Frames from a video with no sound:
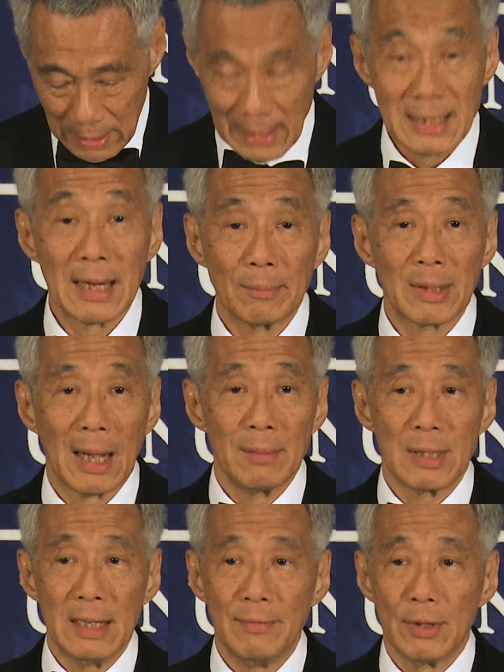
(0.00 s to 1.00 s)
and
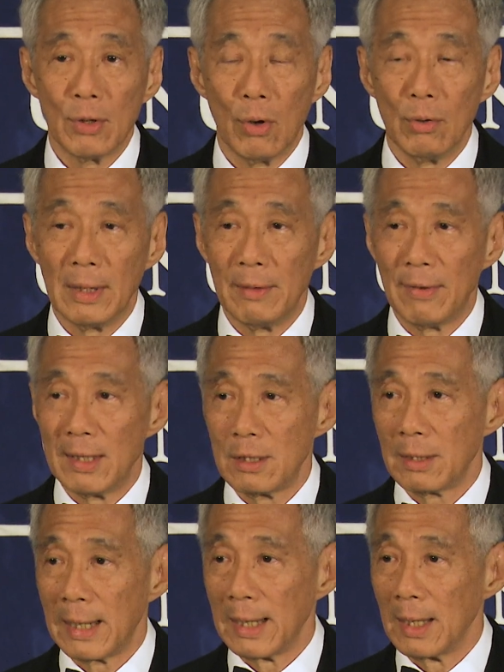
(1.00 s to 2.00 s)
sometimes even hold events
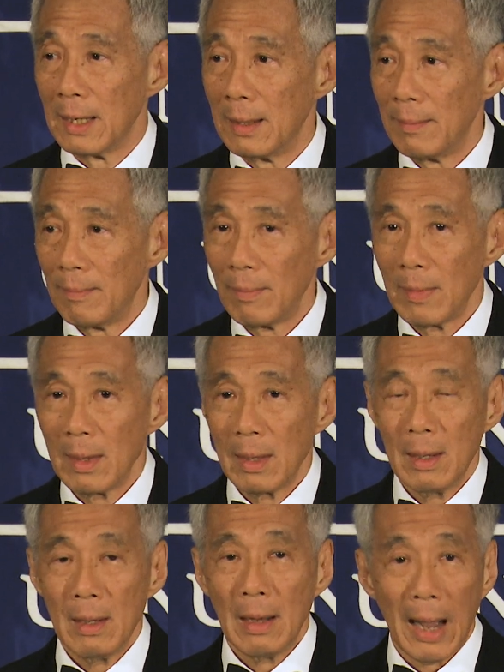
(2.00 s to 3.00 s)
together.
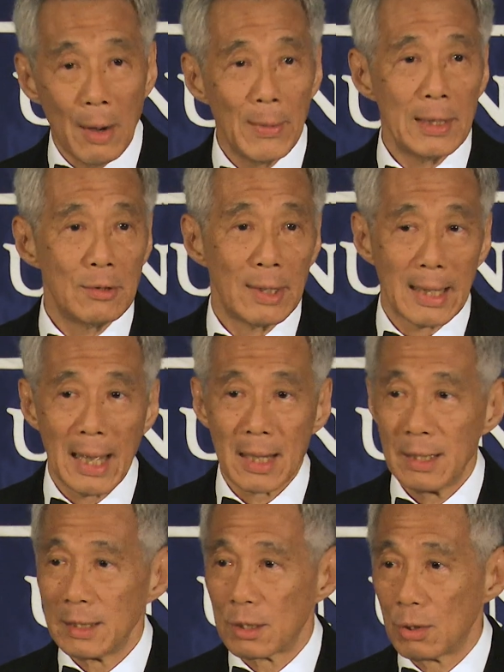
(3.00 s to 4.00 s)
I went to a
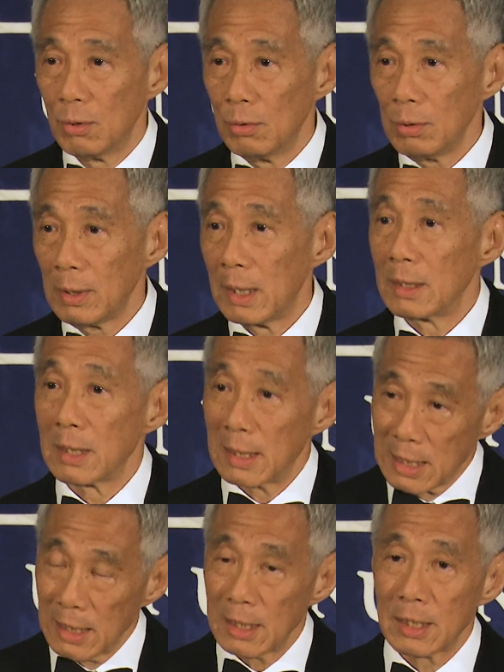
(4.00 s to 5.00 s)
Catholic school. There's a
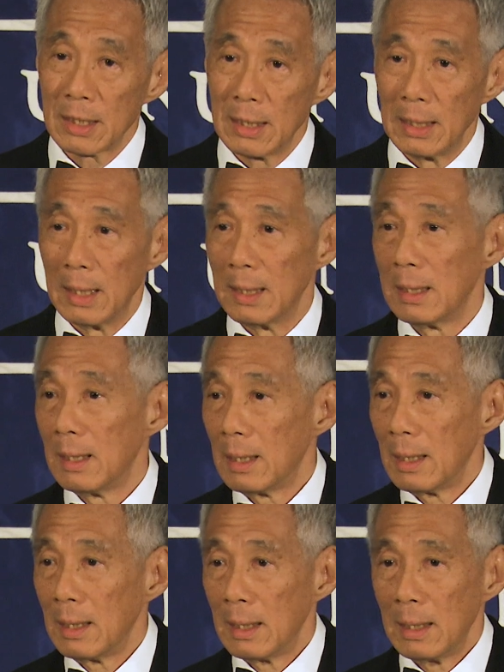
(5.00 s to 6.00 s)
church in the
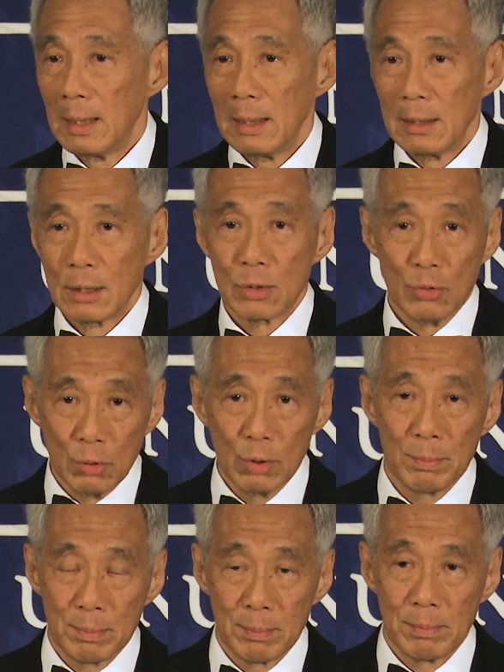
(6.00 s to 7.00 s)
school
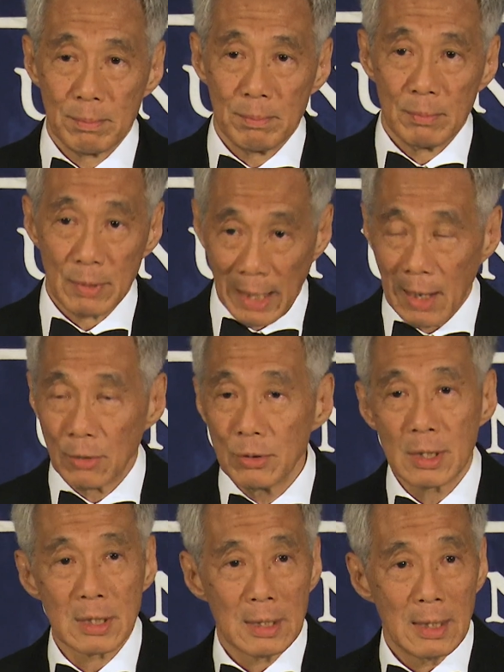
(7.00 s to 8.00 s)

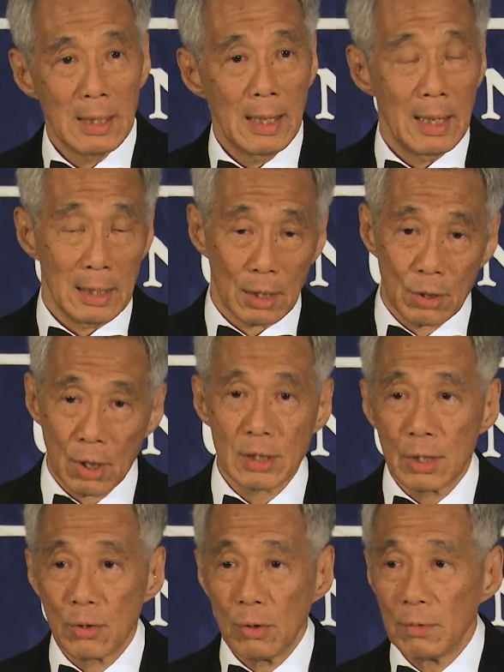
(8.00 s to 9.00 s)
grounds. And across
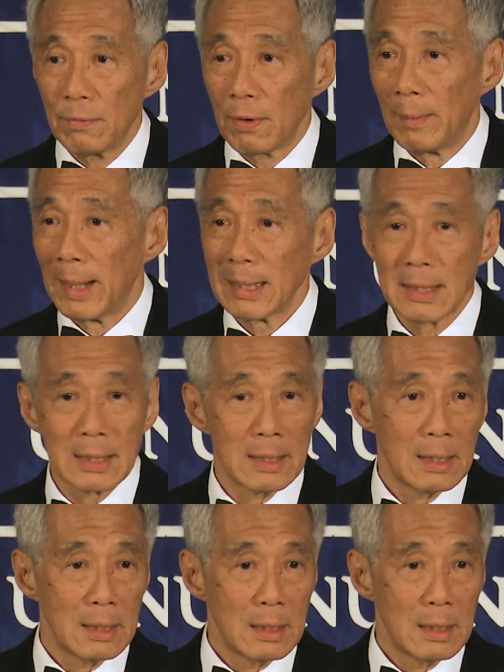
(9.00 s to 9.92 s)
the road from us,